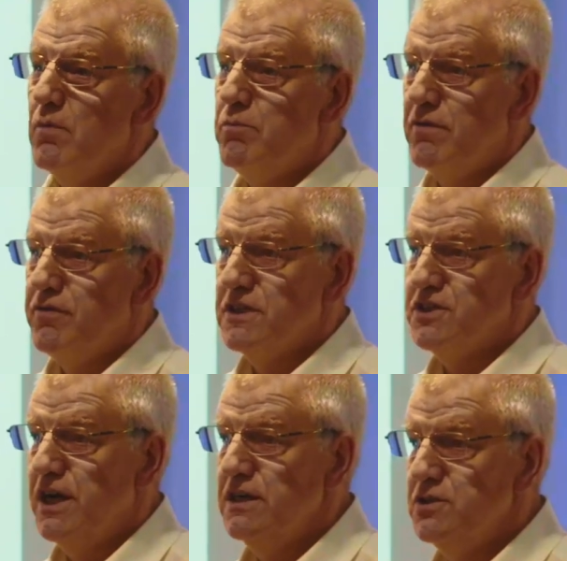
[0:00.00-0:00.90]
buffer
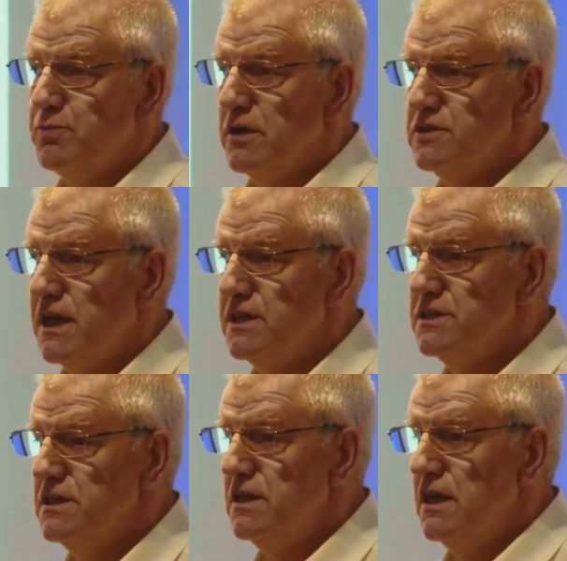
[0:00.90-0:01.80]
exchange
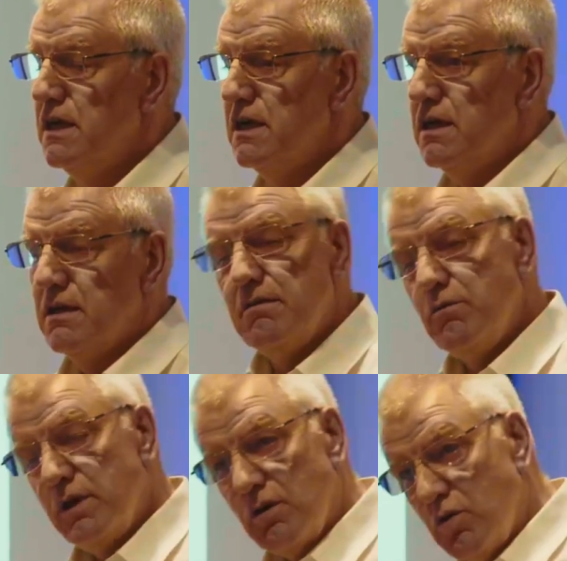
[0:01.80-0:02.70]
process.
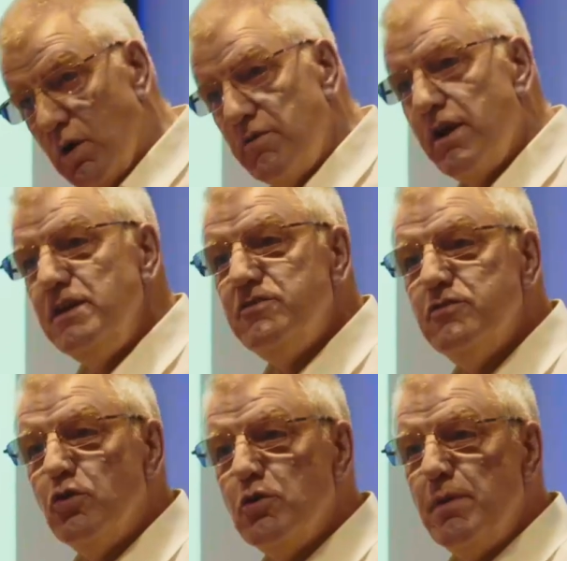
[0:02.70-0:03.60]
We're not quite ready to
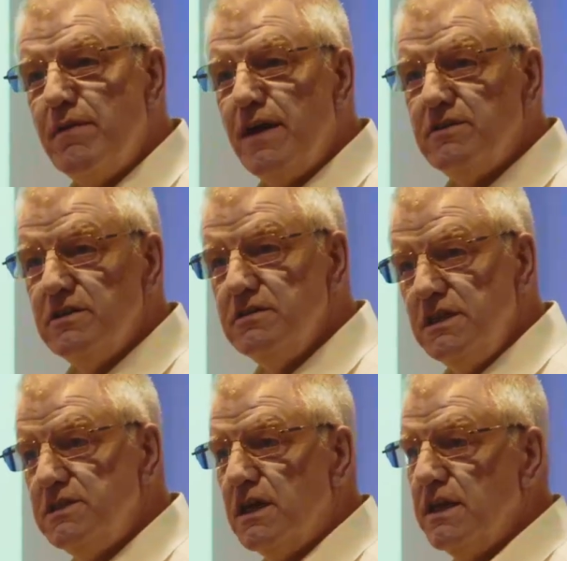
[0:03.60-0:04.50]
talk about that in
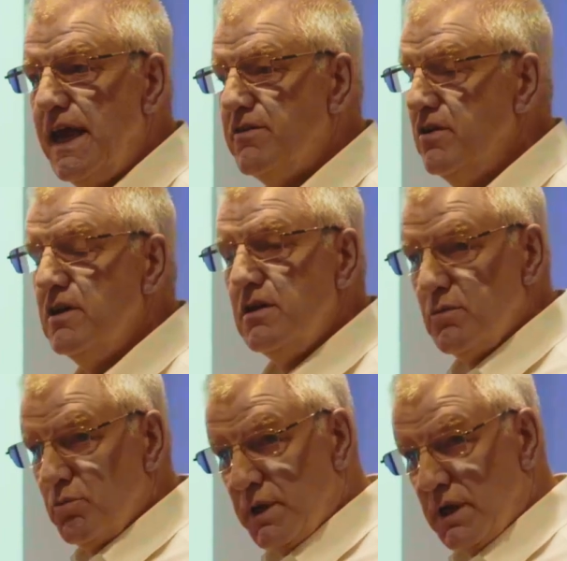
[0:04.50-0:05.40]
detail yet,
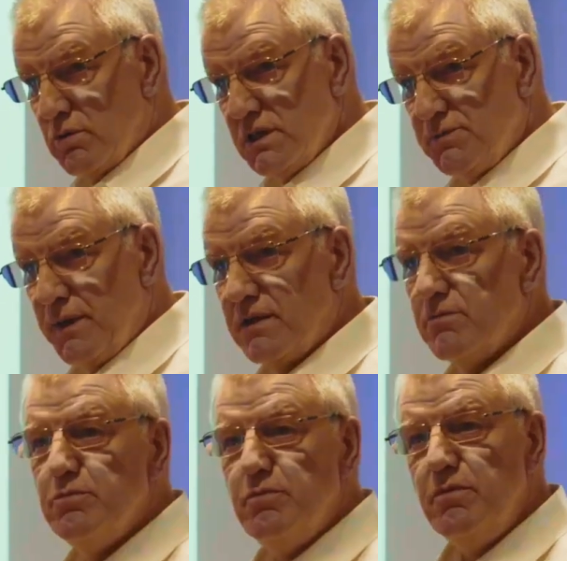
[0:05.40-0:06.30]
but I would expect
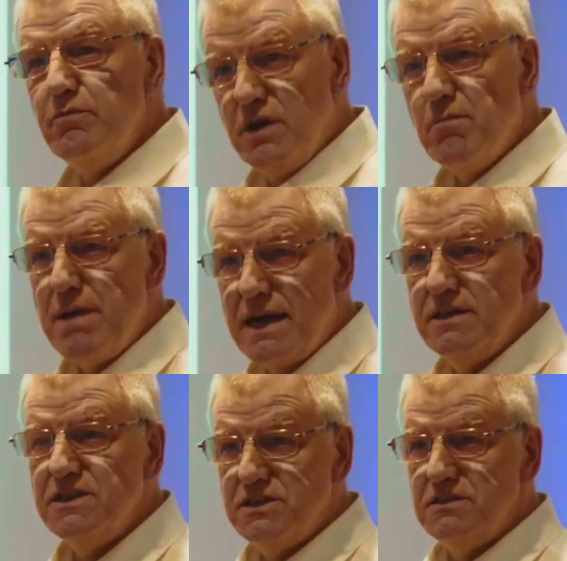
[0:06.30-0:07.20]
to come back
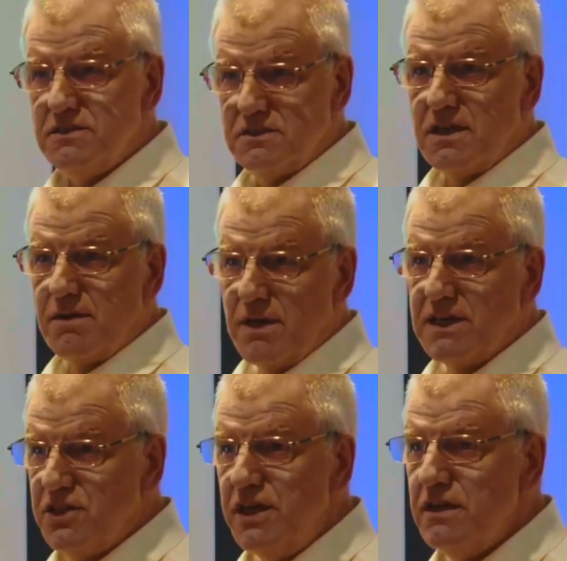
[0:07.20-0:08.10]
this time
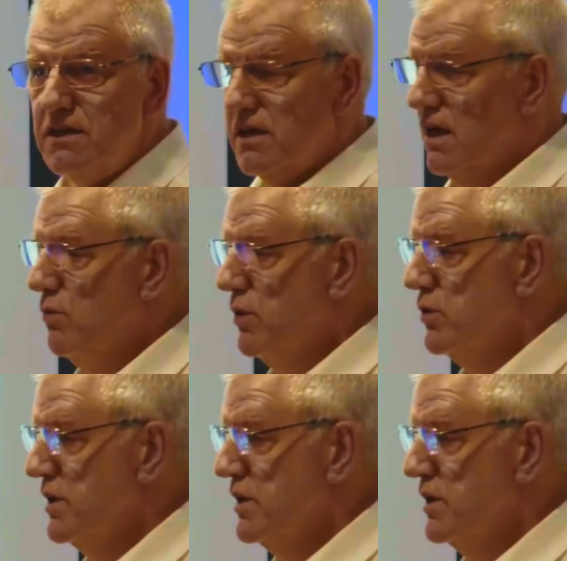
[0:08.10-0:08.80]
next year, and we would